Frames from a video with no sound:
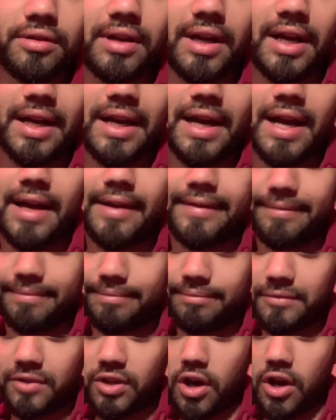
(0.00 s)
I got
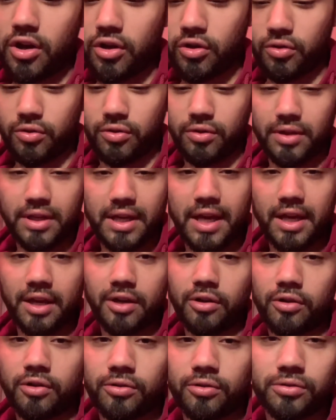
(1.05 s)
gargoyle
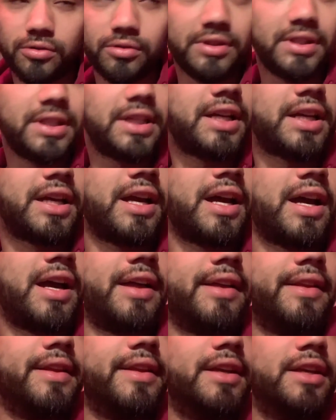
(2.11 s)
geckos and I
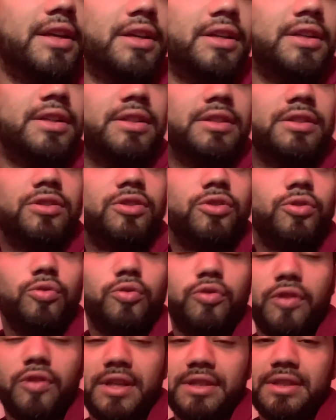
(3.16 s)
got two
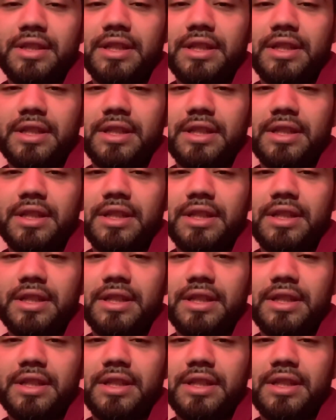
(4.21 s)
crested